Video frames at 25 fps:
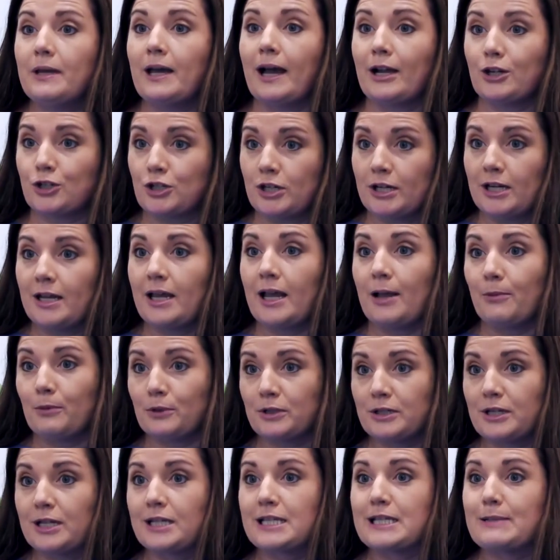be actually able
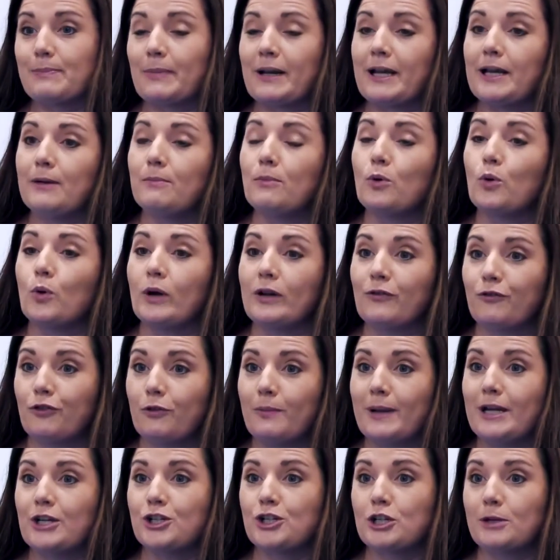to explain more
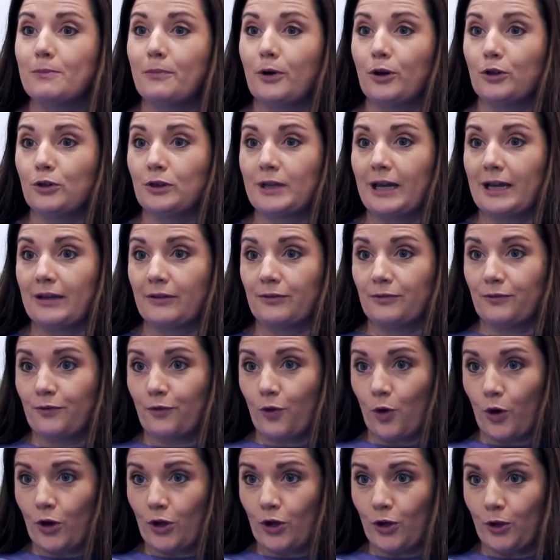information about that
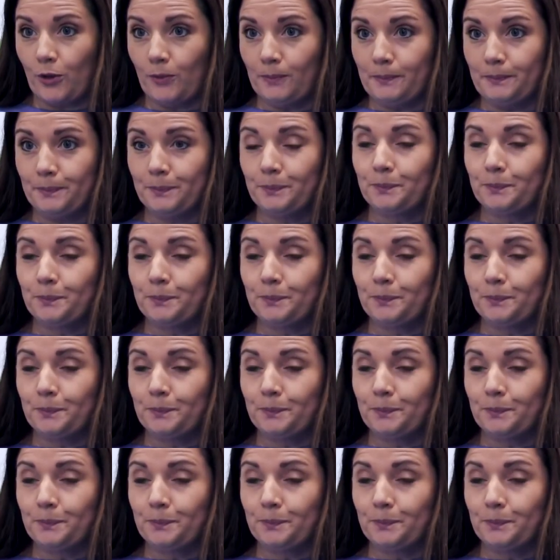for you.